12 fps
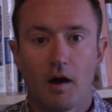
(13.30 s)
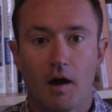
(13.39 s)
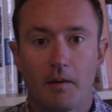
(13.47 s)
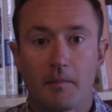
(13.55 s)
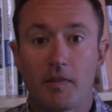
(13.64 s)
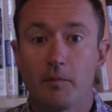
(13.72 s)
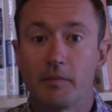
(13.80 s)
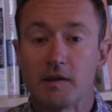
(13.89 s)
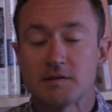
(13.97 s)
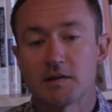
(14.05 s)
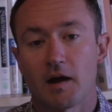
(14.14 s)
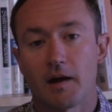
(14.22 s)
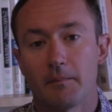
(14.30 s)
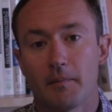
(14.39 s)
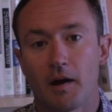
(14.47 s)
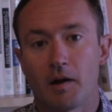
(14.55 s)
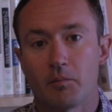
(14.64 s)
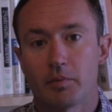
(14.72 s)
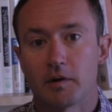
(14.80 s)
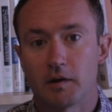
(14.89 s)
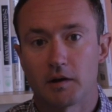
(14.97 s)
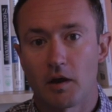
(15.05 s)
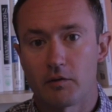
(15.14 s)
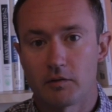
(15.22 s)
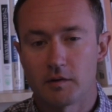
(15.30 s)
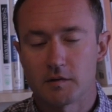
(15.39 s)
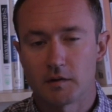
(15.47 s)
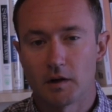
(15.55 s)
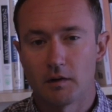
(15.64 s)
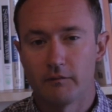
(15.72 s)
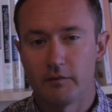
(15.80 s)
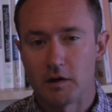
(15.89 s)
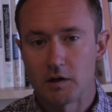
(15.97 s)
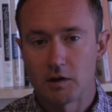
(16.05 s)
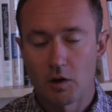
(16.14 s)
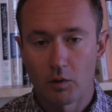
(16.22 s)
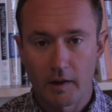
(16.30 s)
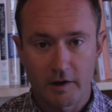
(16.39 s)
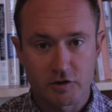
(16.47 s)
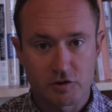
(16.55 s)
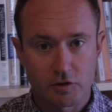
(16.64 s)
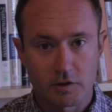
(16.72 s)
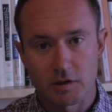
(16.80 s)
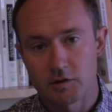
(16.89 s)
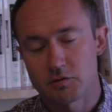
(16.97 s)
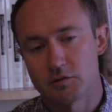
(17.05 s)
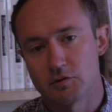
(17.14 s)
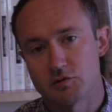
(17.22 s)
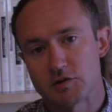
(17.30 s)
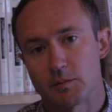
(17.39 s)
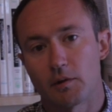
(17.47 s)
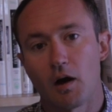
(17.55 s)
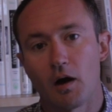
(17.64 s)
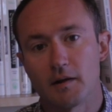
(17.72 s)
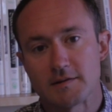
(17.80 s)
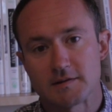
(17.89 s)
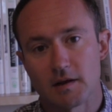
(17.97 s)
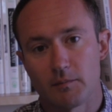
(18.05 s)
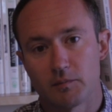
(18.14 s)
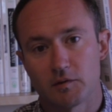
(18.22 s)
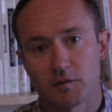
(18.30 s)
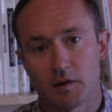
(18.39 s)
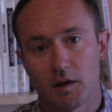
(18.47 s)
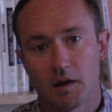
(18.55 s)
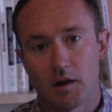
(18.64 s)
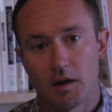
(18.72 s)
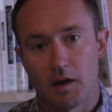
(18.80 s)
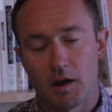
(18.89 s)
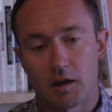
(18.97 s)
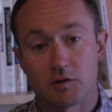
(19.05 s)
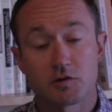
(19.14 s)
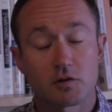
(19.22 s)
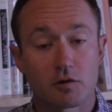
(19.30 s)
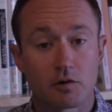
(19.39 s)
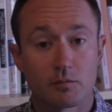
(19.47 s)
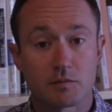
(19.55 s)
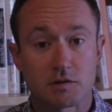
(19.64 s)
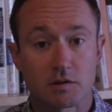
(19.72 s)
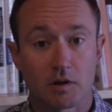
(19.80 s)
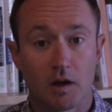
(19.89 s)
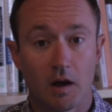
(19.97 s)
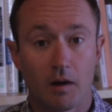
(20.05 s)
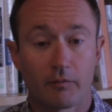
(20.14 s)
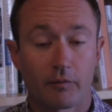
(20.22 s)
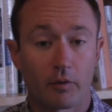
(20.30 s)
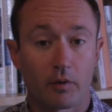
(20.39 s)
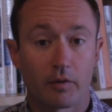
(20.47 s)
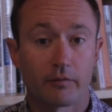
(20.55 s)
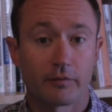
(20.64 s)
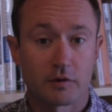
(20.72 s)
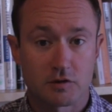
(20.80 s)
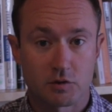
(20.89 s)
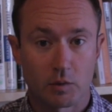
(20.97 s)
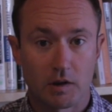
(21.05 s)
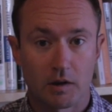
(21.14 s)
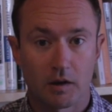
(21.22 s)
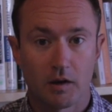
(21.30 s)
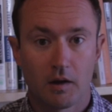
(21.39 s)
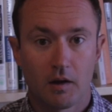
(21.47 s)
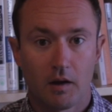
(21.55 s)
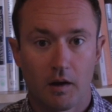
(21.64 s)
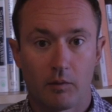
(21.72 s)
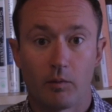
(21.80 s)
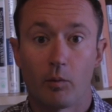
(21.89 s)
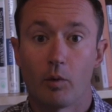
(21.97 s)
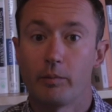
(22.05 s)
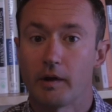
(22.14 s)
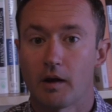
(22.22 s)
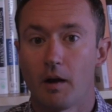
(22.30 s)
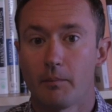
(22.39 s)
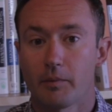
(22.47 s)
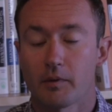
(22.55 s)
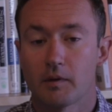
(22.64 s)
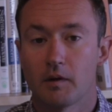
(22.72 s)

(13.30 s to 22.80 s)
In the meantime, I'm putting together this little video lecture to introduce some concepts and terms for the first week, and then we'll pick up